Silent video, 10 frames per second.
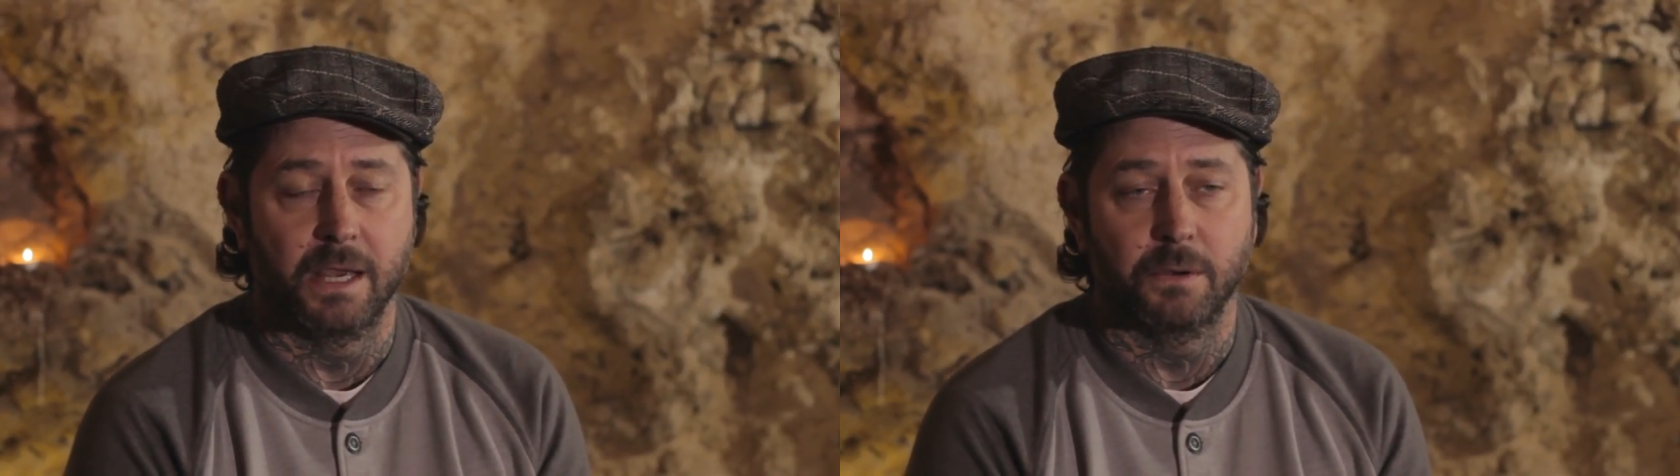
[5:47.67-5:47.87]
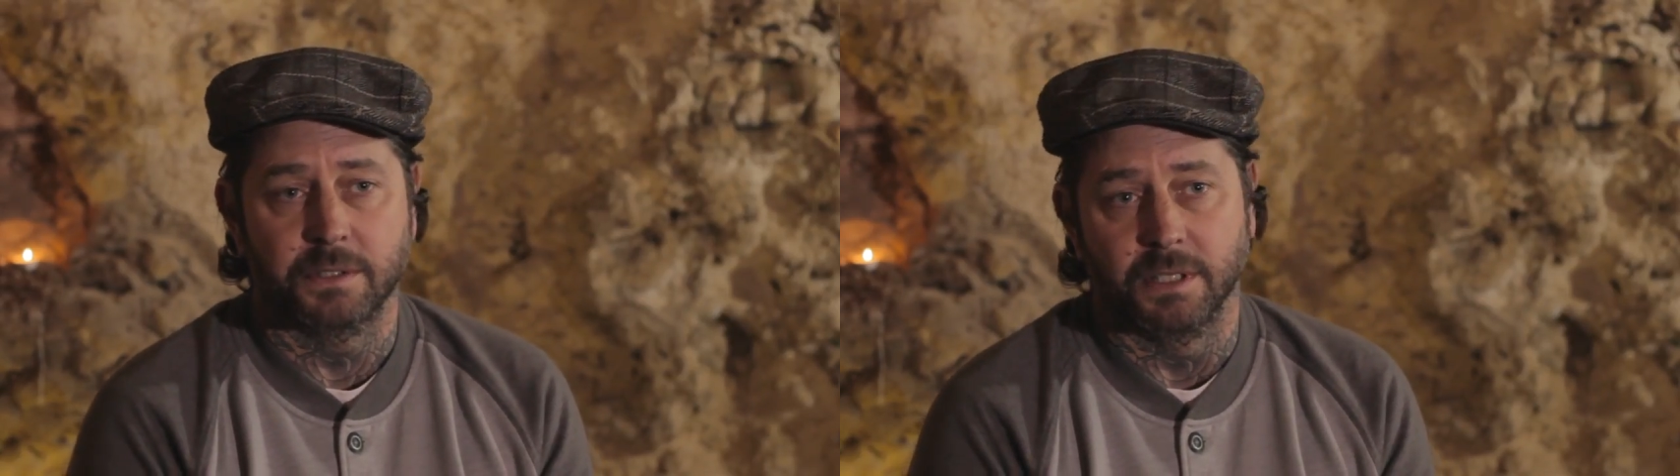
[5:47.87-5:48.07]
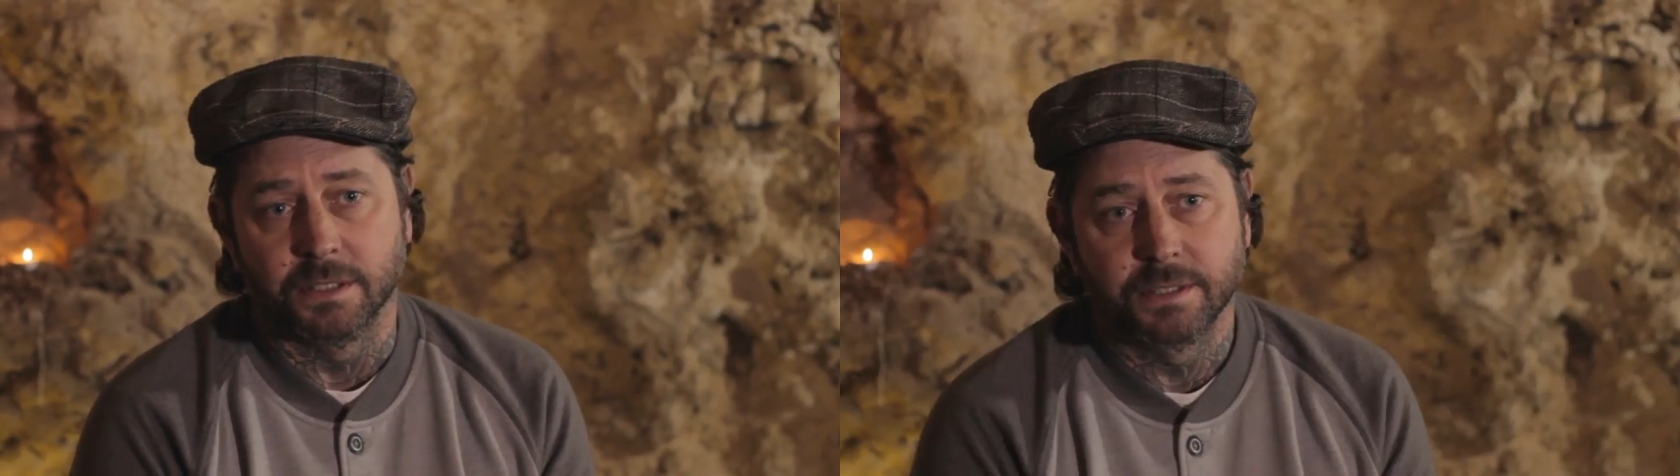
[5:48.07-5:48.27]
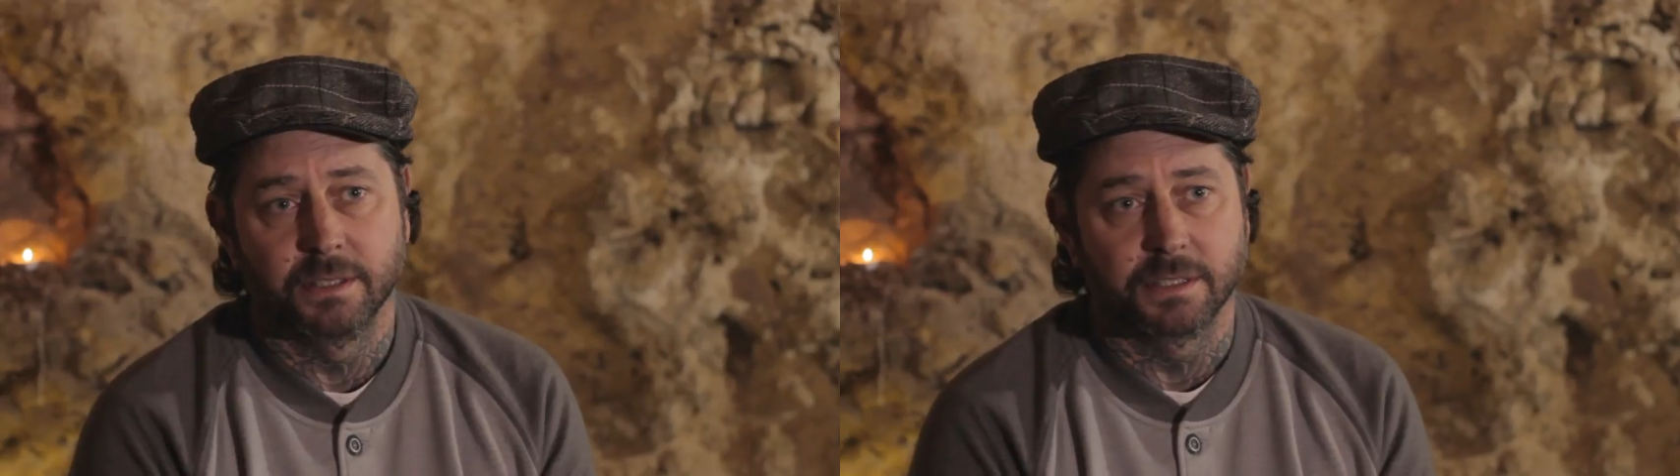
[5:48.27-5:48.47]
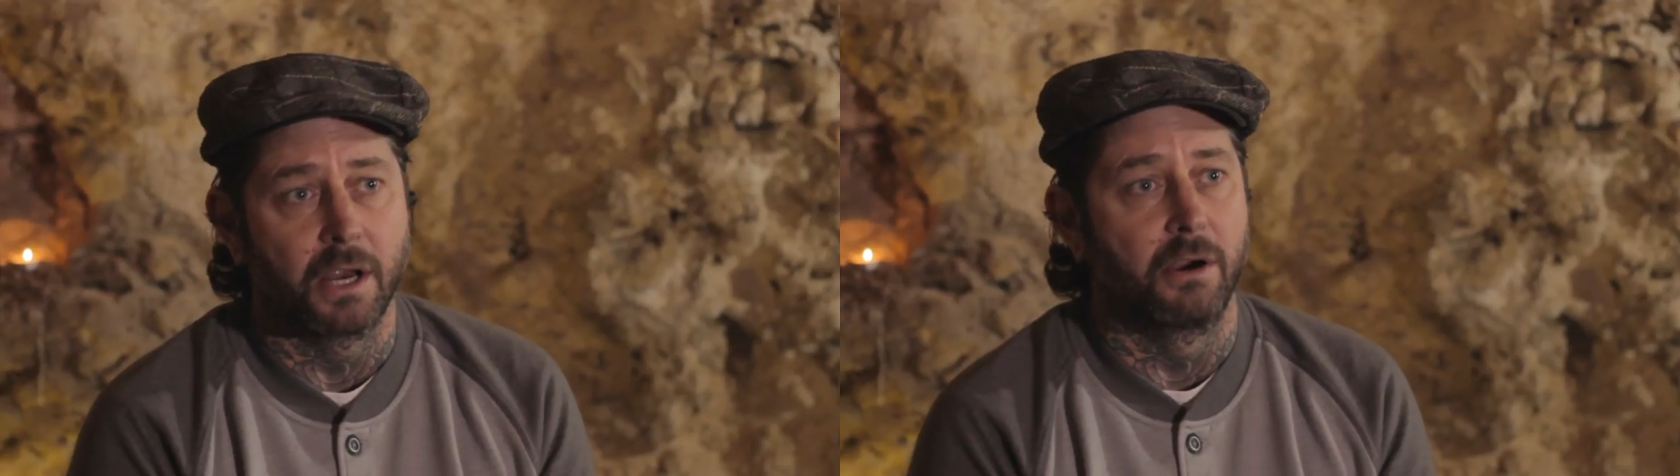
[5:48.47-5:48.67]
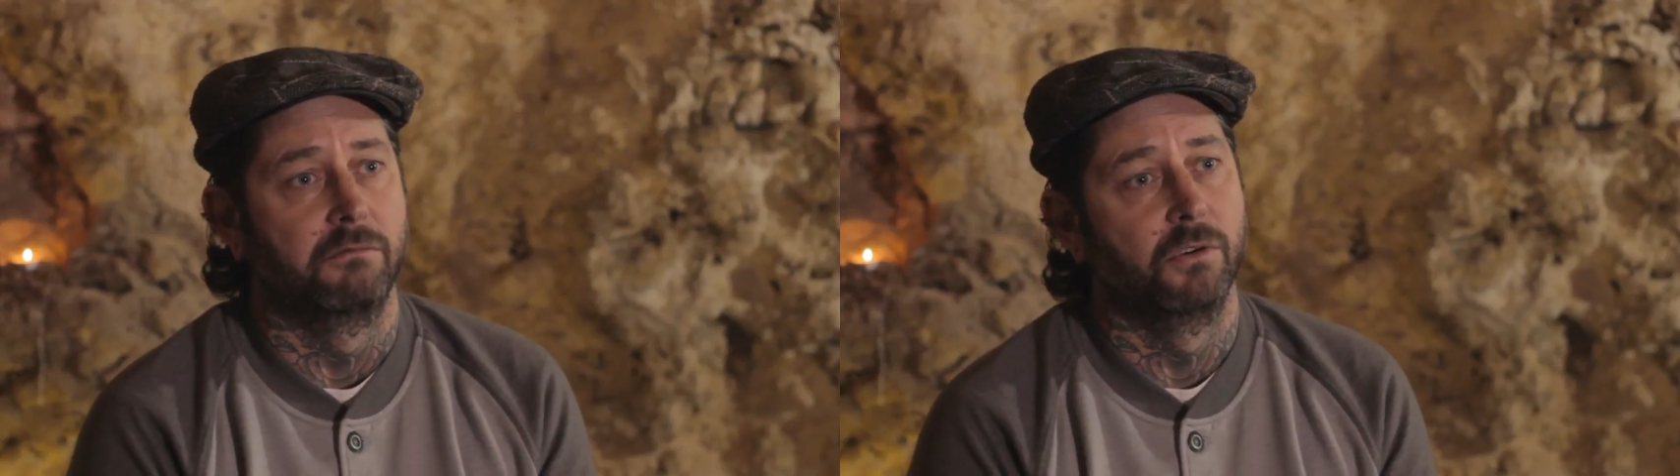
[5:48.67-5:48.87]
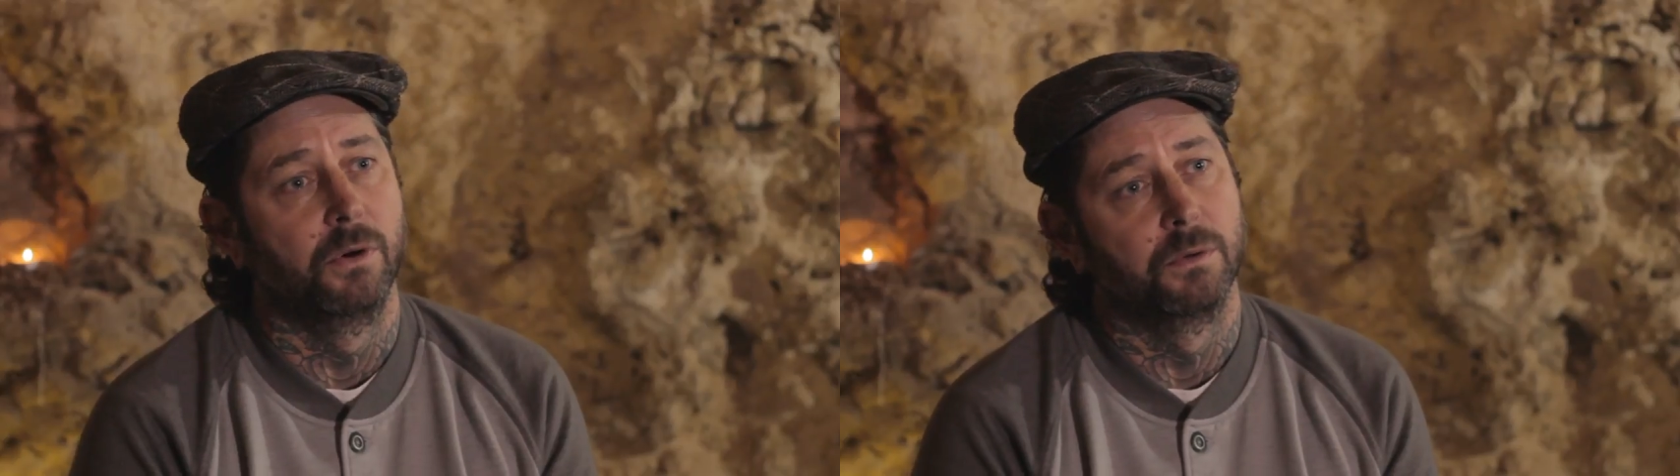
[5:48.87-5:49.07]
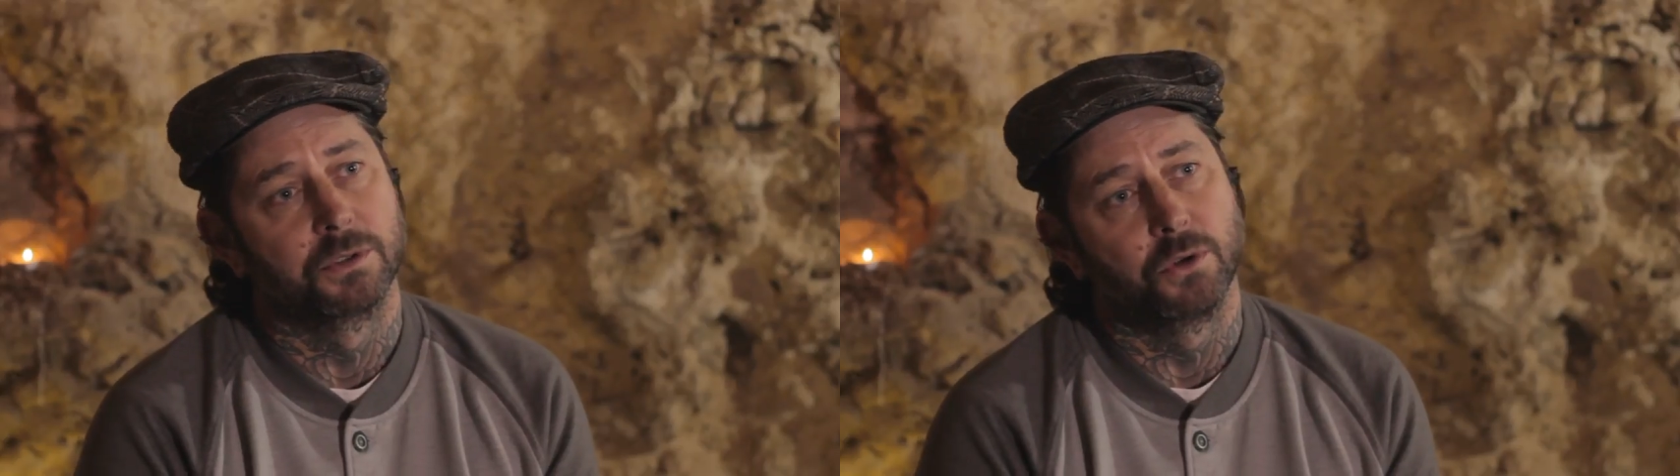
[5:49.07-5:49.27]
else's set of
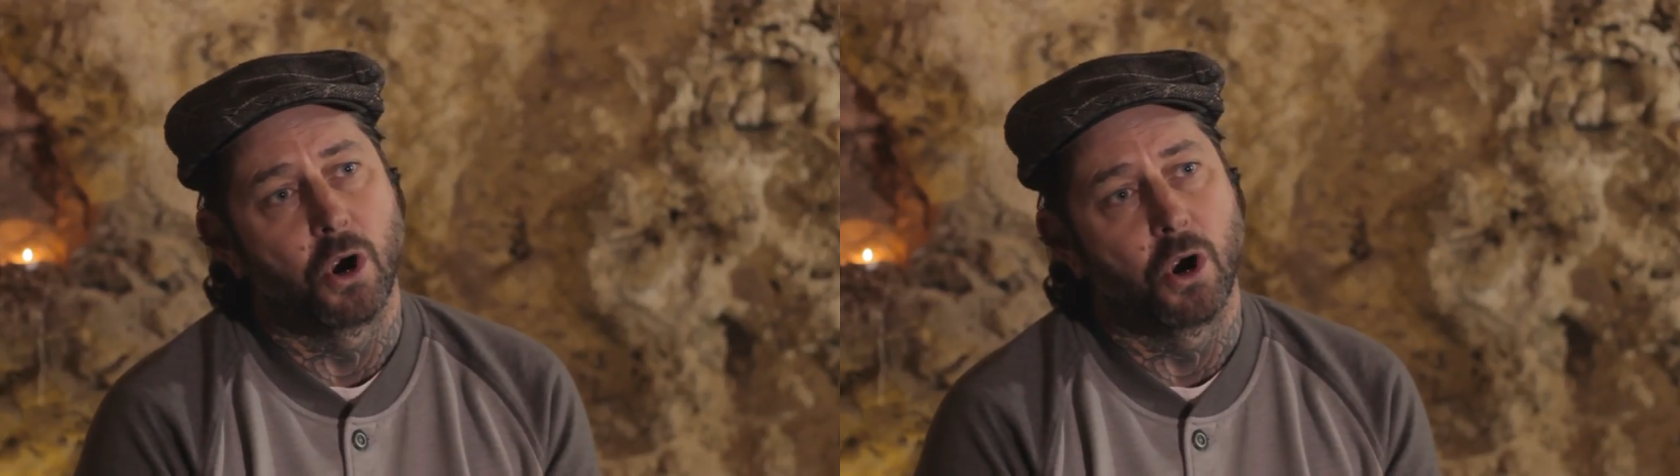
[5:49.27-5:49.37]
rules,